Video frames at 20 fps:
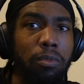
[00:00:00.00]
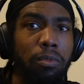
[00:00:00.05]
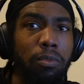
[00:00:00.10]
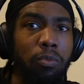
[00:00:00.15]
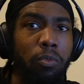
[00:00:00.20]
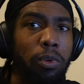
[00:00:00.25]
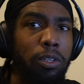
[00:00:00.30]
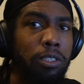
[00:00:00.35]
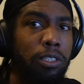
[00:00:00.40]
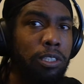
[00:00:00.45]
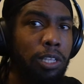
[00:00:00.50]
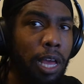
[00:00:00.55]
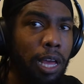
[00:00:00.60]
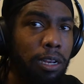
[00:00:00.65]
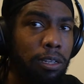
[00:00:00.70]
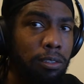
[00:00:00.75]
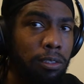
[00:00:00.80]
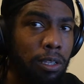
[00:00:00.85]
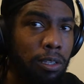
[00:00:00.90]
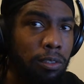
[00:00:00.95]
One
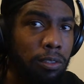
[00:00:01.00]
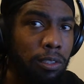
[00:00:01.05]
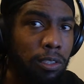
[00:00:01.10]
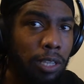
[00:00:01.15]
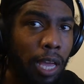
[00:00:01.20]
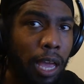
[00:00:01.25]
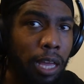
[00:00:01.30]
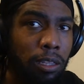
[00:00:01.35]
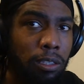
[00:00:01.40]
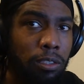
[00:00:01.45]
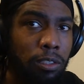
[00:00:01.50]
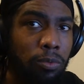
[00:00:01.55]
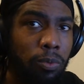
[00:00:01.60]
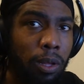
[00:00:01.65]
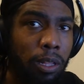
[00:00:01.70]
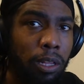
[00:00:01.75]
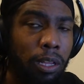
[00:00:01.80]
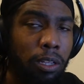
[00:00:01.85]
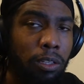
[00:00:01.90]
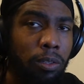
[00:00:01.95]
side is getting silenced
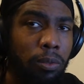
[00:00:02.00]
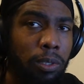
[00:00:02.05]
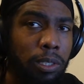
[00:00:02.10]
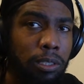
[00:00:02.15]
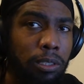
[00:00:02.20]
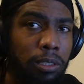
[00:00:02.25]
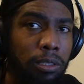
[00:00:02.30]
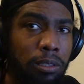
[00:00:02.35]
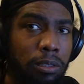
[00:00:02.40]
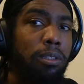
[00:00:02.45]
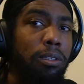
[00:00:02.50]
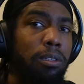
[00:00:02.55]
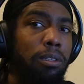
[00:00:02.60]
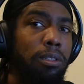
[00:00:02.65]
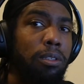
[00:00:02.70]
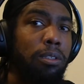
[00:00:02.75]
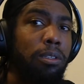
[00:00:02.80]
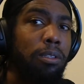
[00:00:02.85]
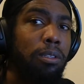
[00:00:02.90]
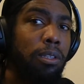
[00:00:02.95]
while the other isn't.
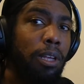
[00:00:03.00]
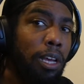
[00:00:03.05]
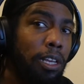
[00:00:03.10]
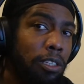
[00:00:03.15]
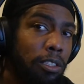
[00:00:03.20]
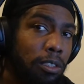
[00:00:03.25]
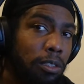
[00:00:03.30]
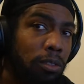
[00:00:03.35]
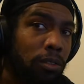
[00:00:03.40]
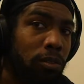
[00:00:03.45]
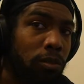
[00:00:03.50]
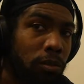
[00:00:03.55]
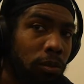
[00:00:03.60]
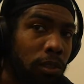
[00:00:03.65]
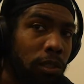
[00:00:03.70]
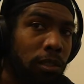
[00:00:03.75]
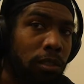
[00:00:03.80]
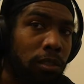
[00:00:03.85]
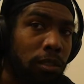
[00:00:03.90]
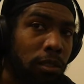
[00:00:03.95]
That's
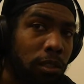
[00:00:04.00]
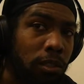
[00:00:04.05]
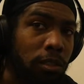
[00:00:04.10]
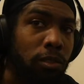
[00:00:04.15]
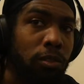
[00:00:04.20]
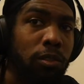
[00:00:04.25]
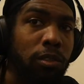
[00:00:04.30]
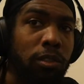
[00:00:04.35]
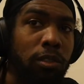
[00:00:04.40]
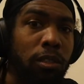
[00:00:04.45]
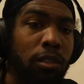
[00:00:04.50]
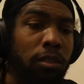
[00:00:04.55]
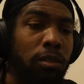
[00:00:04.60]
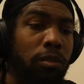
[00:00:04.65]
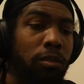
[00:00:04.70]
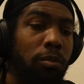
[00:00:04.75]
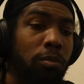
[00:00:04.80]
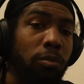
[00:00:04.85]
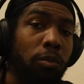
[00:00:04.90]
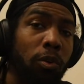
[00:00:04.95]
what's interesting.
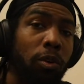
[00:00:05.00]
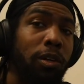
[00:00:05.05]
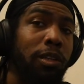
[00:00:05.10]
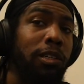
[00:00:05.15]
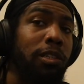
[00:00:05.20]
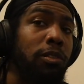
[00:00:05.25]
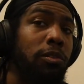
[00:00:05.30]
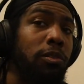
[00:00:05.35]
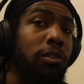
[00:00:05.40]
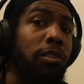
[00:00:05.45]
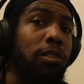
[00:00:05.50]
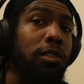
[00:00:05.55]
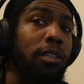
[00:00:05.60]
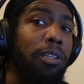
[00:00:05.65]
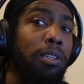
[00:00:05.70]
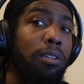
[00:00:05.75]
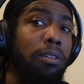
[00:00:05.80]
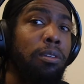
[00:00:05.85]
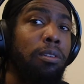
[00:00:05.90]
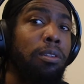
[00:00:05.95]
More
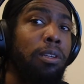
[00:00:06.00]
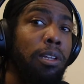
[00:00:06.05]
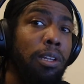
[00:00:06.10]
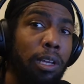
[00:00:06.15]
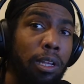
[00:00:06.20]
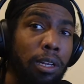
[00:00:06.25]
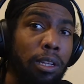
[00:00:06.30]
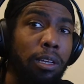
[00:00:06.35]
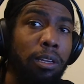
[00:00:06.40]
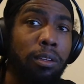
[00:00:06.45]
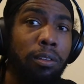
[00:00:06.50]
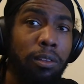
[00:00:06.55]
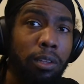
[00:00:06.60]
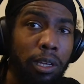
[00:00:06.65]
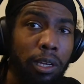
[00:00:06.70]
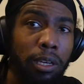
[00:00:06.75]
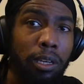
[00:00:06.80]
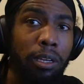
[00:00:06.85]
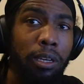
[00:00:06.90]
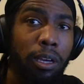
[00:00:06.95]
interesting than
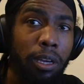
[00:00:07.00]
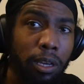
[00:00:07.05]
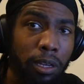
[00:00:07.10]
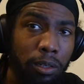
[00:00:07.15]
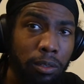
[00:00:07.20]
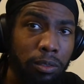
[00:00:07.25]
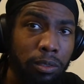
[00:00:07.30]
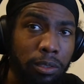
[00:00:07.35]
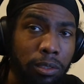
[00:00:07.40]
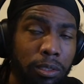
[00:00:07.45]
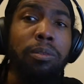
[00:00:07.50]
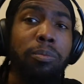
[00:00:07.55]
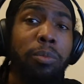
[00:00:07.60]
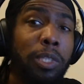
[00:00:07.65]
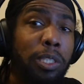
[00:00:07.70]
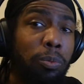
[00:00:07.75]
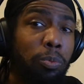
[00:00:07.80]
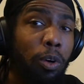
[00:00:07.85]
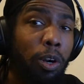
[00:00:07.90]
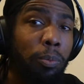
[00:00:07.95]
anything else. Be
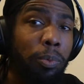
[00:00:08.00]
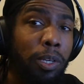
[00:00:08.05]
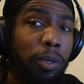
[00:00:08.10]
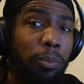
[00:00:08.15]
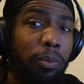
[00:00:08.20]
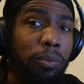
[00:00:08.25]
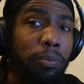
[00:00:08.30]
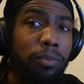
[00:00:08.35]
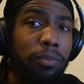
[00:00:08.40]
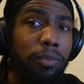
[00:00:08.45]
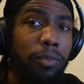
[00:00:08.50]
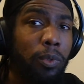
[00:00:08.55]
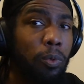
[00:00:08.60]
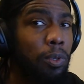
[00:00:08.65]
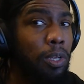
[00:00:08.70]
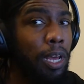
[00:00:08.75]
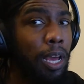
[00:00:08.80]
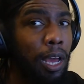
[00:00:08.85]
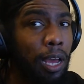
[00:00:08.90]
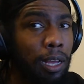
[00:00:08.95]
smart, people. You
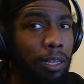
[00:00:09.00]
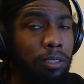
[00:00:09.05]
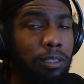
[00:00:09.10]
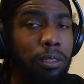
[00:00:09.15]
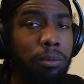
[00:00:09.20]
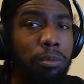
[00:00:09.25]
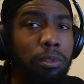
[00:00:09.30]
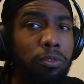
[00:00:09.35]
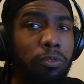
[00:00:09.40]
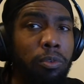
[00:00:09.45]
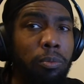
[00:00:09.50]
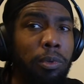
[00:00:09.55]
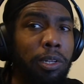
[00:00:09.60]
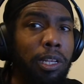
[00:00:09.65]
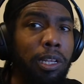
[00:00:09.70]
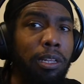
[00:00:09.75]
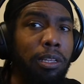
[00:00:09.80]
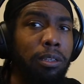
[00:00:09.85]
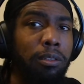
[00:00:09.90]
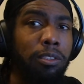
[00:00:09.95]
want to hide something from an
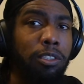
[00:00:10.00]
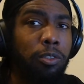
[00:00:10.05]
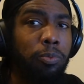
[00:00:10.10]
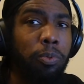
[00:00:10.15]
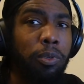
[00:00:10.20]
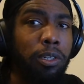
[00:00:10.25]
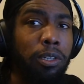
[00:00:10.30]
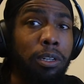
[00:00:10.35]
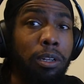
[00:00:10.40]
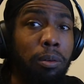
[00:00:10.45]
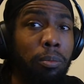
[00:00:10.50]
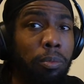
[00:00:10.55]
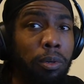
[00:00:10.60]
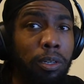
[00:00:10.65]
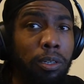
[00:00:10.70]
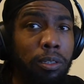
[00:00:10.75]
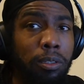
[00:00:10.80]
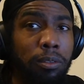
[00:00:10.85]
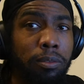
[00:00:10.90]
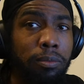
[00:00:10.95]
idiot, just put it in a
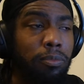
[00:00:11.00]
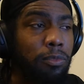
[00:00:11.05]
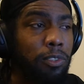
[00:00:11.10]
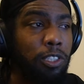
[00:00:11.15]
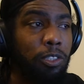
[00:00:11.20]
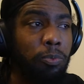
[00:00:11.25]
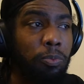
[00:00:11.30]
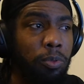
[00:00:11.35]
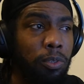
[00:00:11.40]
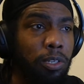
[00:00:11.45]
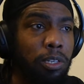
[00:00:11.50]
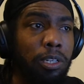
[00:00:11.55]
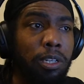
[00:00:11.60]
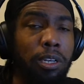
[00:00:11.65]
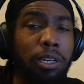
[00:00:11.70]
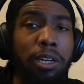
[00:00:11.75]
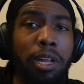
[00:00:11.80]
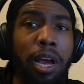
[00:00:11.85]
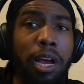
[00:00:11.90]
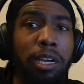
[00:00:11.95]
book. Just put it in
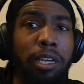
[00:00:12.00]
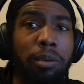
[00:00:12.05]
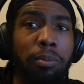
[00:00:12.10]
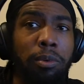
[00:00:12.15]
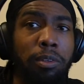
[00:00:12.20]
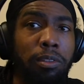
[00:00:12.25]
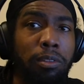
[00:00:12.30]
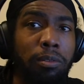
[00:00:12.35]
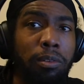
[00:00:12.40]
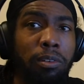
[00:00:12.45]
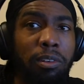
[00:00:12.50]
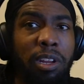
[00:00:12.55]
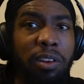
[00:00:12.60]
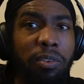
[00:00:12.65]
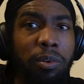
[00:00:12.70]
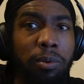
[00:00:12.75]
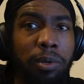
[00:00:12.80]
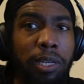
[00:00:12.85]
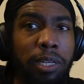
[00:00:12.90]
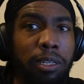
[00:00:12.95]
a document. They'll
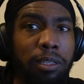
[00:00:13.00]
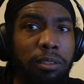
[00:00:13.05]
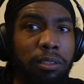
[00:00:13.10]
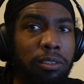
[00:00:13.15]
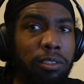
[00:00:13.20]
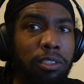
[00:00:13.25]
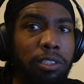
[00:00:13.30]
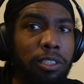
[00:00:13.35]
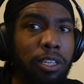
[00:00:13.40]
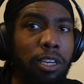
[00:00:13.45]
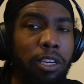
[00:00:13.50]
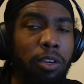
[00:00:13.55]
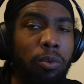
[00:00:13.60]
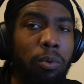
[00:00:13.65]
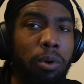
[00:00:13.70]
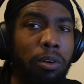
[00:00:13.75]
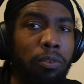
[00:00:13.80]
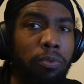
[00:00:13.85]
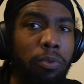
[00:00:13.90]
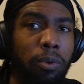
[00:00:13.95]
never read it. They'll just take your
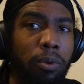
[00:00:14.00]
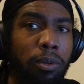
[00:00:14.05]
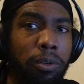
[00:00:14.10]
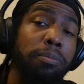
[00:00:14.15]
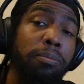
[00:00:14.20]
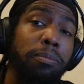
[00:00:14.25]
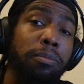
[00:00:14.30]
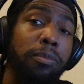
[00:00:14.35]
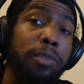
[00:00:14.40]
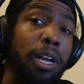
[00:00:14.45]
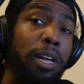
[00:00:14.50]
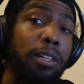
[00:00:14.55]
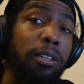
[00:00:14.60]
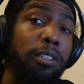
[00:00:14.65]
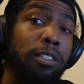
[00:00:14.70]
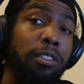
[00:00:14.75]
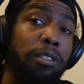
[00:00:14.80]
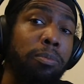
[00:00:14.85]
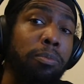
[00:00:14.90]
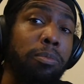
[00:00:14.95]
word for it.
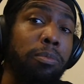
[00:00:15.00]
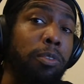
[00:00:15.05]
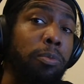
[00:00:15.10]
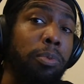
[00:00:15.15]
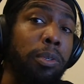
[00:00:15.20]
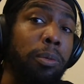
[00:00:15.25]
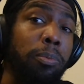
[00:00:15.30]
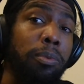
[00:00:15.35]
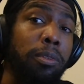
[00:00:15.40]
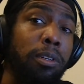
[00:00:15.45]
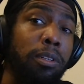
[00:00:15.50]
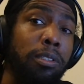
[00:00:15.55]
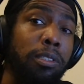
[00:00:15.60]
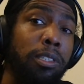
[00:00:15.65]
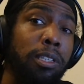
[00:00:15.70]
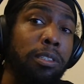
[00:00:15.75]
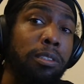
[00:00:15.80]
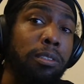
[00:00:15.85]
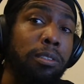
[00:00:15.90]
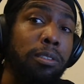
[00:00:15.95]
Reality is, you people are the
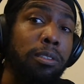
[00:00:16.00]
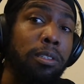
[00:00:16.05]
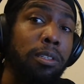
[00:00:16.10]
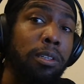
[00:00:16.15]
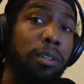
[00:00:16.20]
justest.